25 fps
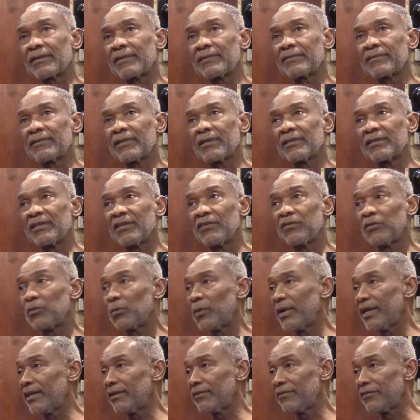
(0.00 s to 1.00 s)
sort of
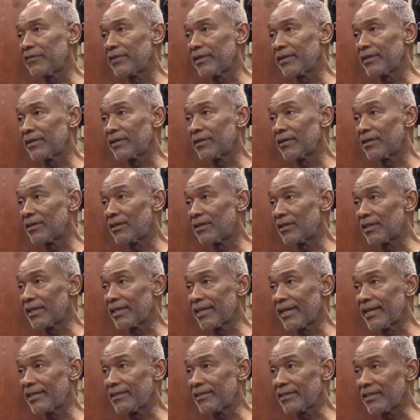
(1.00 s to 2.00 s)
welfare
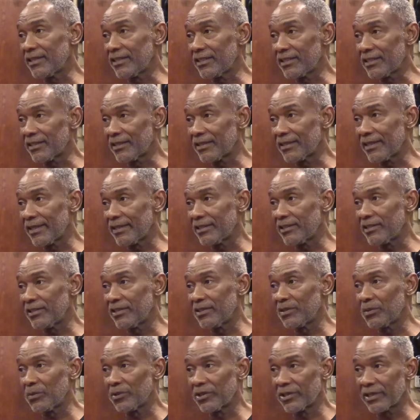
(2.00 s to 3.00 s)
organization that
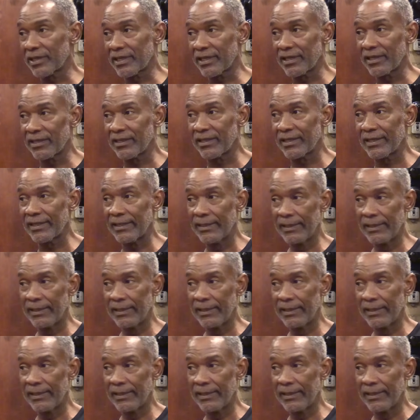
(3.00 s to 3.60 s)
she's working on.